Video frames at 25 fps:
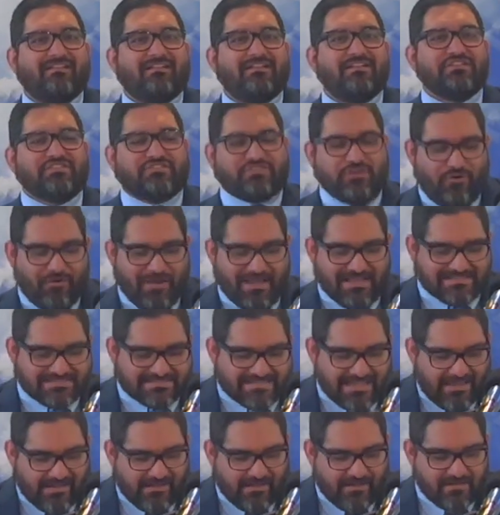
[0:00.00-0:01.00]
So he's
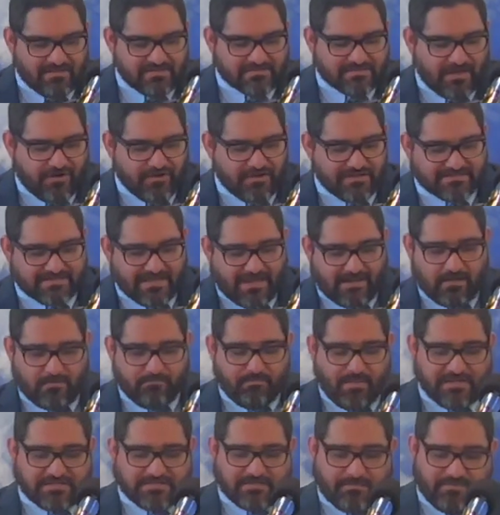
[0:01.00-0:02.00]
telling us here, he's saying a
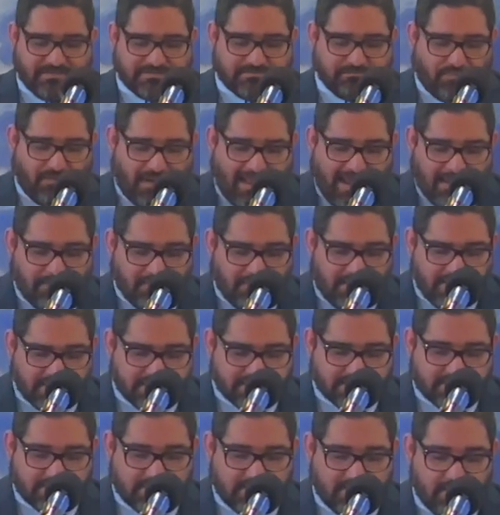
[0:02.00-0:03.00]
bishop is
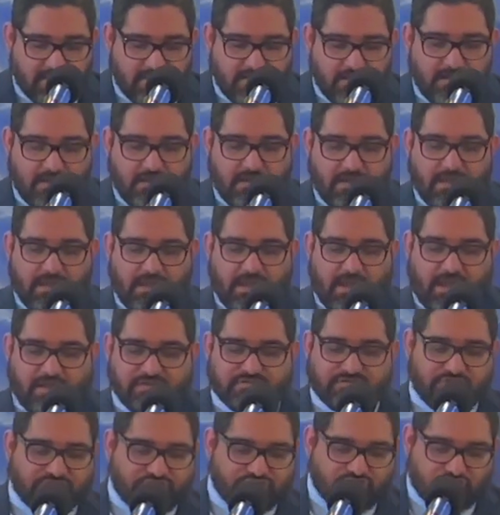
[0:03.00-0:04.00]
blameless,
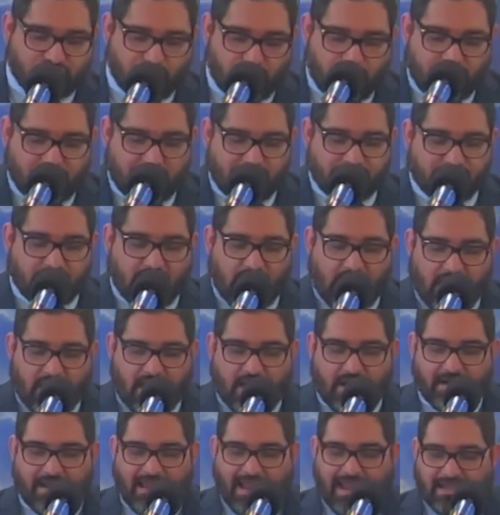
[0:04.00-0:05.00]
he's a steward of
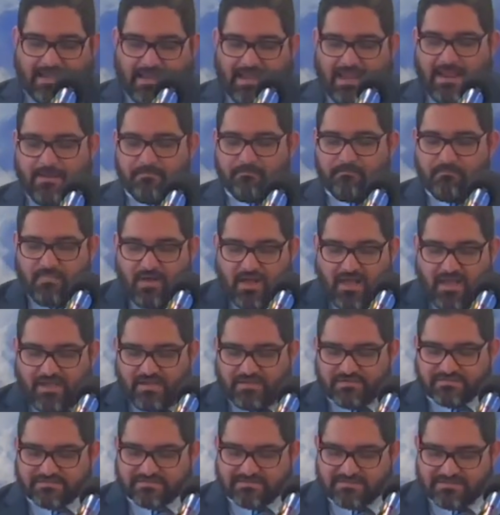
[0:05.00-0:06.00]
God, and he
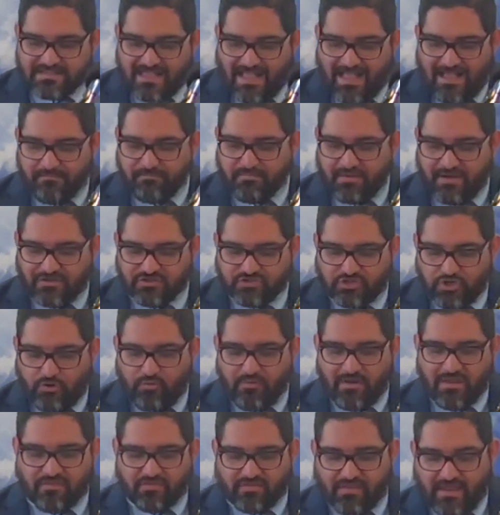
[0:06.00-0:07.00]
must not be
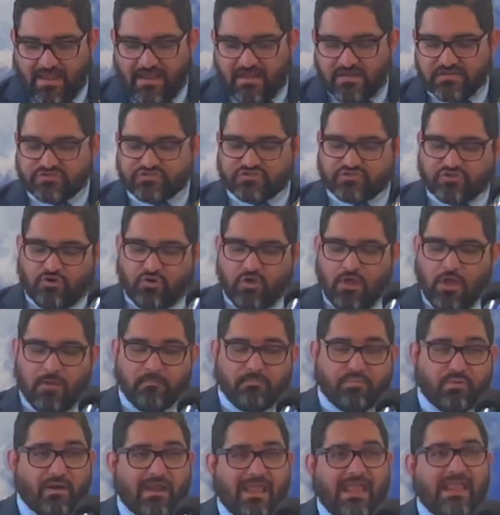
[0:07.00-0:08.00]
doing things to
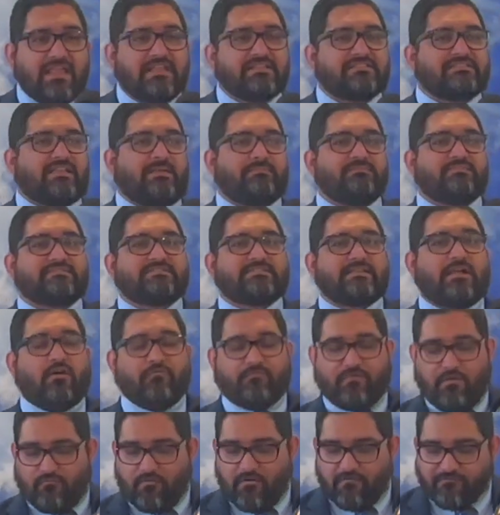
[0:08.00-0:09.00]
please
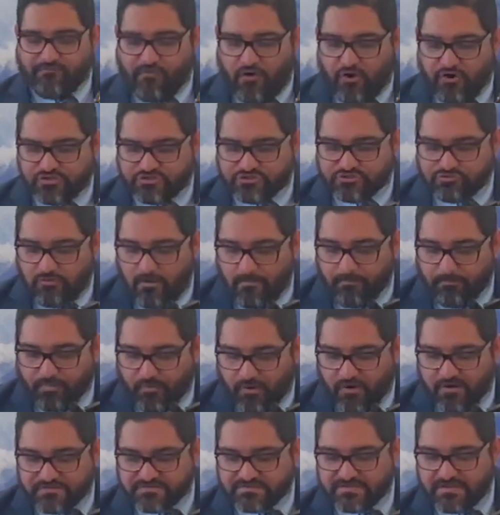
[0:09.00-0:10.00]
himself. It refers to a
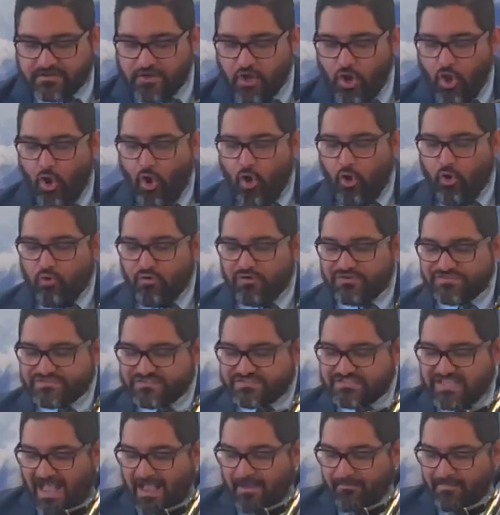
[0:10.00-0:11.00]
person who is
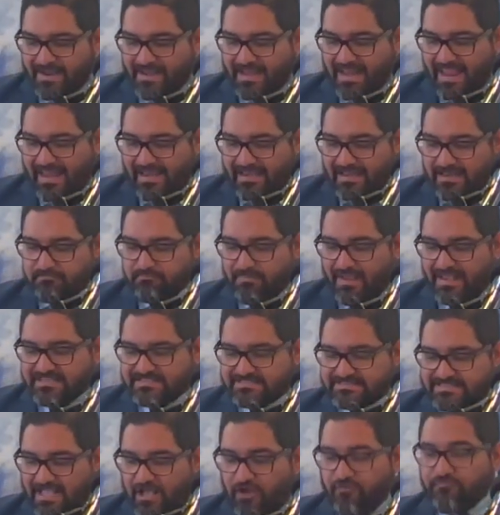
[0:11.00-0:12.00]
dominated by
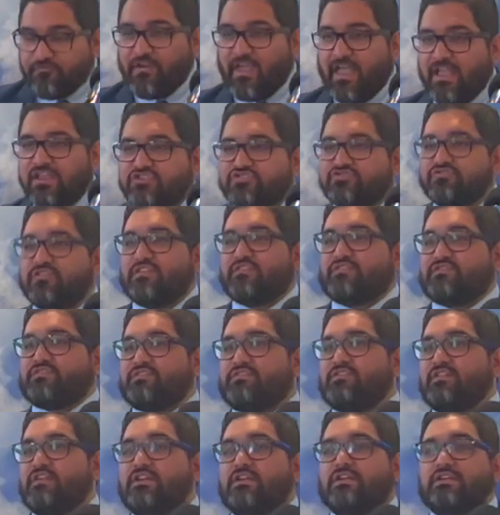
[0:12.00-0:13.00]

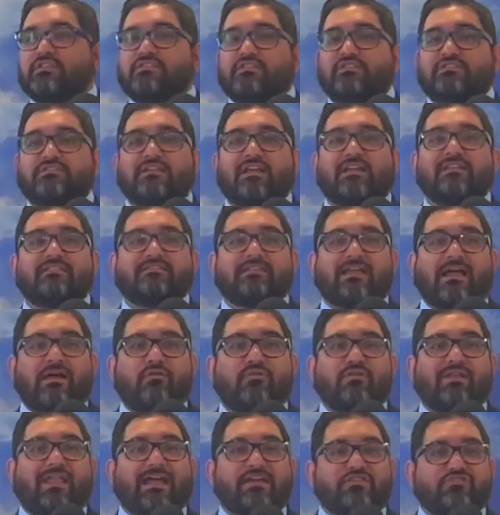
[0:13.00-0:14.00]
self-interest. Does that
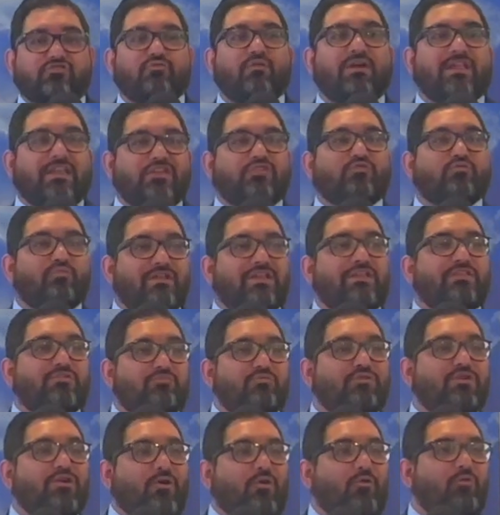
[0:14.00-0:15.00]
sound like
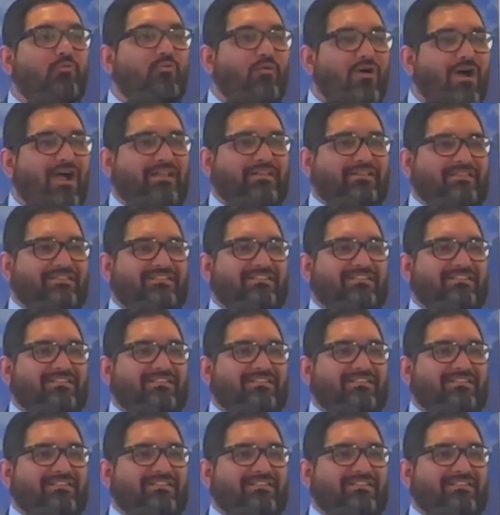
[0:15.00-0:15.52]
2023 or what?